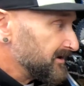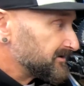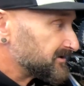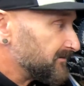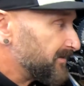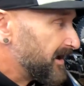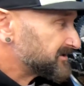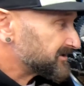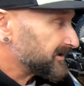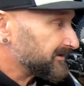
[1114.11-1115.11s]
So
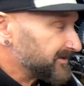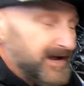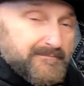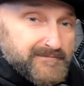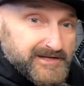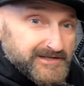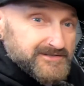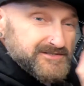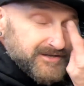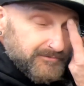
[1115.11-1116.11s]
basically that
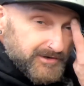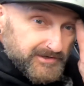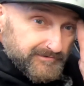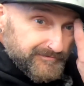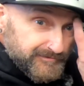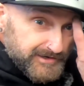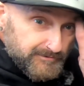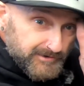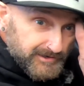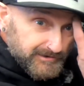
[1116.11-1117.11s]
means that when you
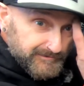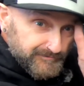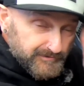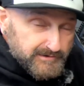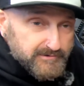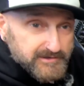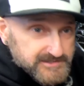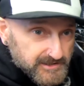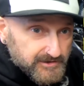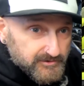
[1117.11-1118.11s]
freewheel, it
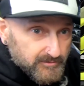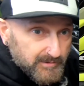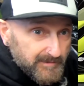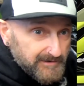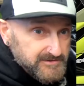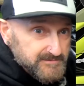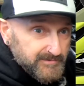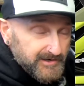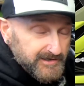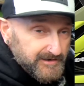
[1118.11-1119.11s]
freewheels like a normal mountain
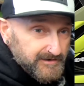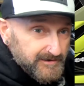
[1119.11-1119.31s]
bike.